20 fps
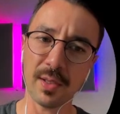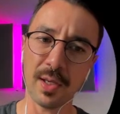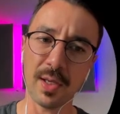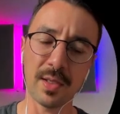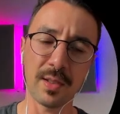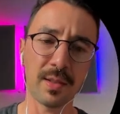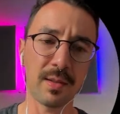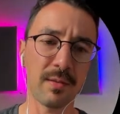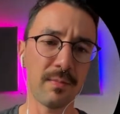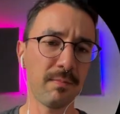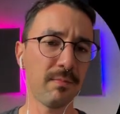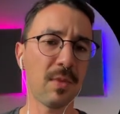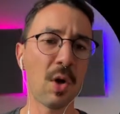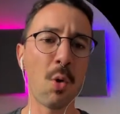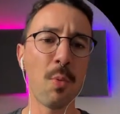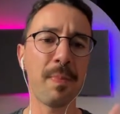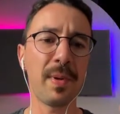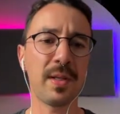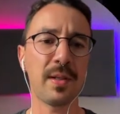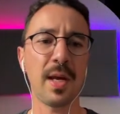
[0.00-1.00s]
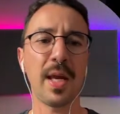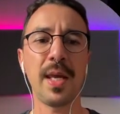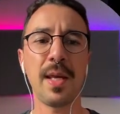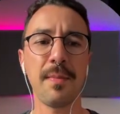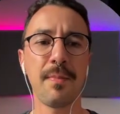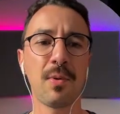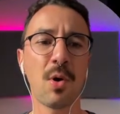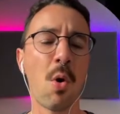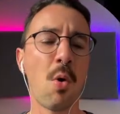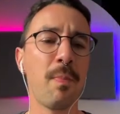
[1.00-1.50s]
He's opened a
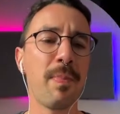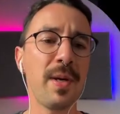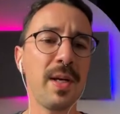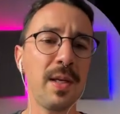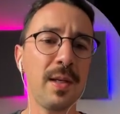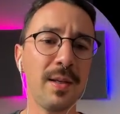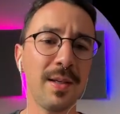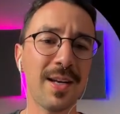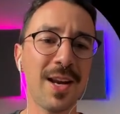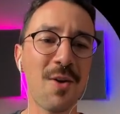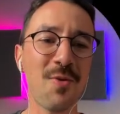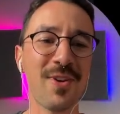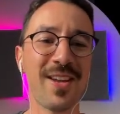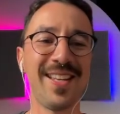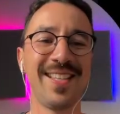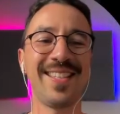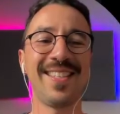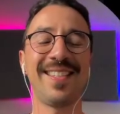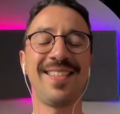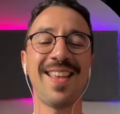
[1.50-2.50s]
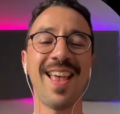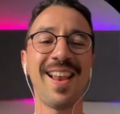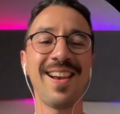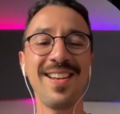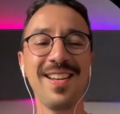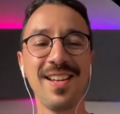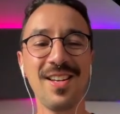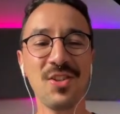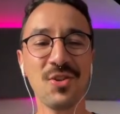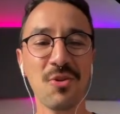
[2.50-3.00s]
company and now he's
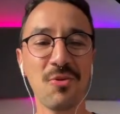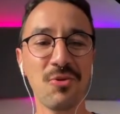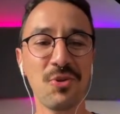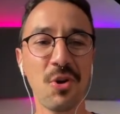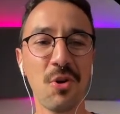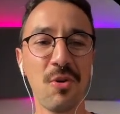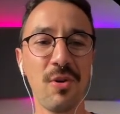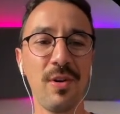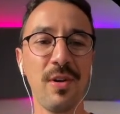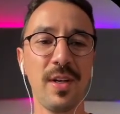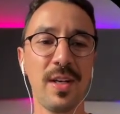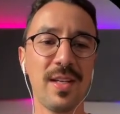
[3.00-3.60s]
selling his controller.